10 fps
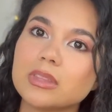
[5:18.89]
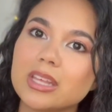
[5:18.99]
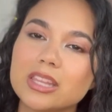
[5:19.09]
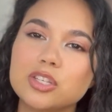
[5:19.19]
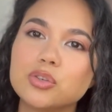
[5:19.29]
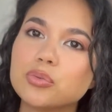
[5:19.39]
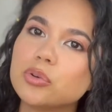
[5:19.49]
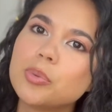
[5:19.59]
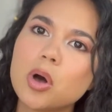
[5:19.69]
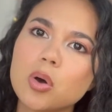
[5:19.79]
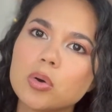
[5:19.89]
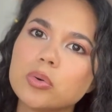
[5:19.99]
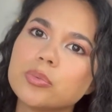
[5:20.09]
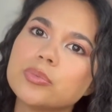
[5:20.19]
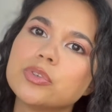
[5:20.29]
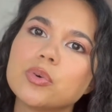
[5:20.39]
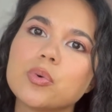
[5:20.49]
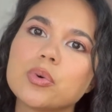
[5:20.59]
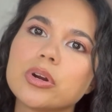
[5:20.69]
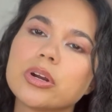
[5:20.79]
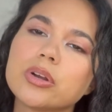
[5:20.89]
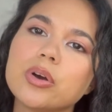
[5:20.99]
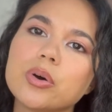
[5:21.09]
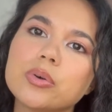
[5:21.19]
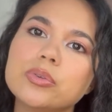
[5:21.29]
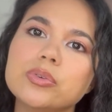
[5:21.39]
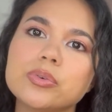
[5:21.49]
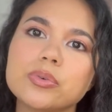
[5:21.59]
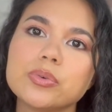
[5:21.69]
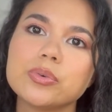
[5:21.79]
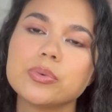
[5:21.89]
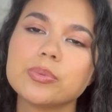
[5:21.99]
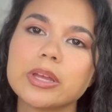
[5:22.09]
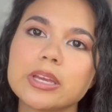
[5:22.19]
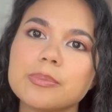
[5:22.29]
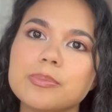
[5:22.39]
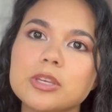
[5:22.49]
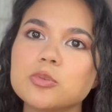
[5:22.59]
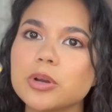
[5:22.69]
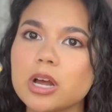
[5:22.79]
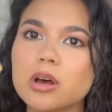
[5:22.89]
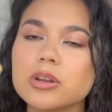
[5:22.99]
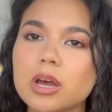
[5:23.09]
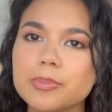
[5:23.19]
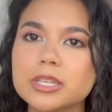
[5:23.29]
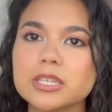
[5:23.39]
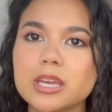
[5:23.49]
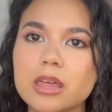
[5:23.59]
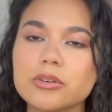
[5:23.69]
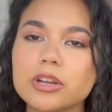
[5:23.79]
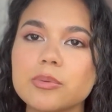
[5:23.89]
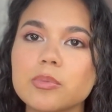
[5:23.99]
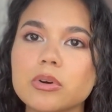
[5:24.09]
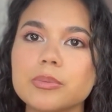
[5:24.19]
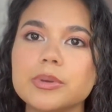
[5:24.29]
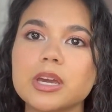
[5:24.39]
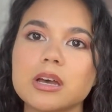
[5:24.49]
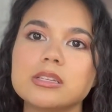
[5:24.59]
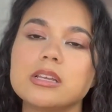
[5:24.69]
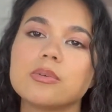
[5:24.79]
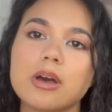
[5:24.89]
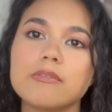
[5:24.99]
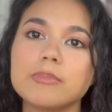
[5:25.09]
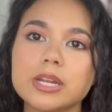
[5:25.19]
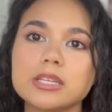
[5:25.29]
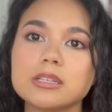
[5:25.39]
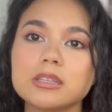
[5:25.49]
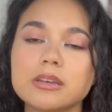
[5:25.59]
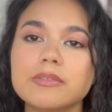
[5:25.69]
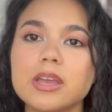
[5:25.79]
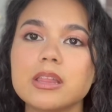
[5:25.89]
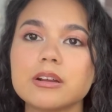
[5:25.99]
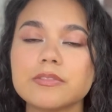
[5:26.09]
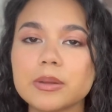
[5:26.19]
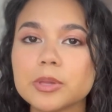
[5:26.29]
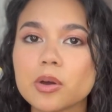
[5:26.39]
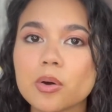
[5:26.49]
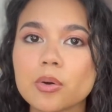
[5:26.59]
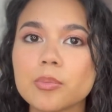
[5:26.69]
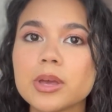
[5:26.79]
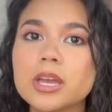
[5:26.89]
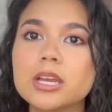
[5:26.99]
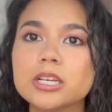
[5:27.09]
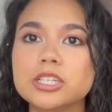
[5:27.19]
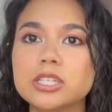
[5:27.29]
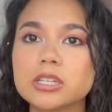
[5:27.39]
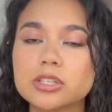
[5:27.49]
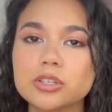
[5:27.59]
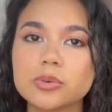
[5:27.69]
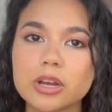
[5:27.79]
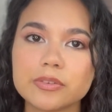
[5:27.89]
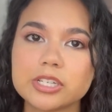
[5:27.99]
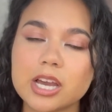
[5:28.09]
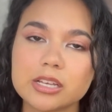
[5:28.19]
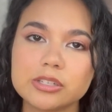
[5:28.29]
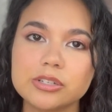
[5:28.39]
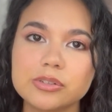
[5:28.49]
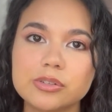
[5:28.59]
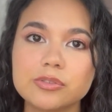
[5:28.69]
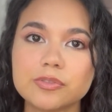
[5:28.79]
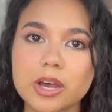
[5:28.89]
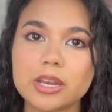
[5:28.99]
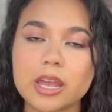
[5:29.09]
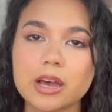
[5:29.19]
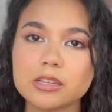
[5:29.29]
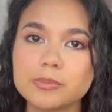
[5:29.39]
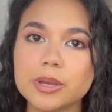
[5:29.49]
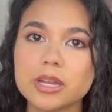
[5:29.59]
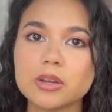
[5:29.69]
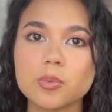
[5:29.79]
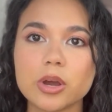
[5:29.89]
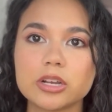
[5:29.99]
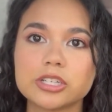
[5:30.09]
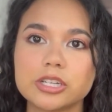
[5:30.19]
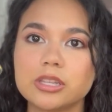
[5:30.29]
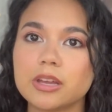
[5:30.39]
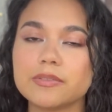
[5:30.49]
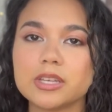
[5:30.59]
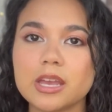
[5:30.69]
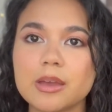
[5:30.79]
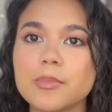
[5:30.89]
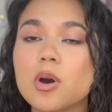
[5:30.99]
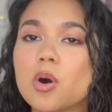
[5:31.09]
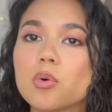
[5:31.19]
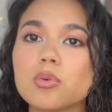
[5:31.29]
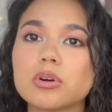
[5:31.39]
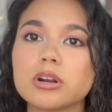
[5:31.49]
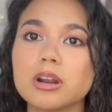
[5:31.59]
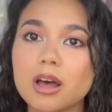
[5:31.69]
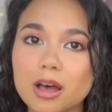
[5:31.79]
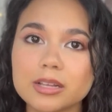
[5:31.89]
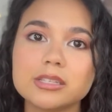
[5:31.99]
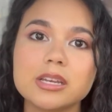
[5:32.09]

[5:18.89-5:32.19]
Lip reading: these group homes or go to like be spread out and not be together anymore because they don't have money to live in their family home. She's gonna do whatever she has to do to find a husband, whether she loves him or not.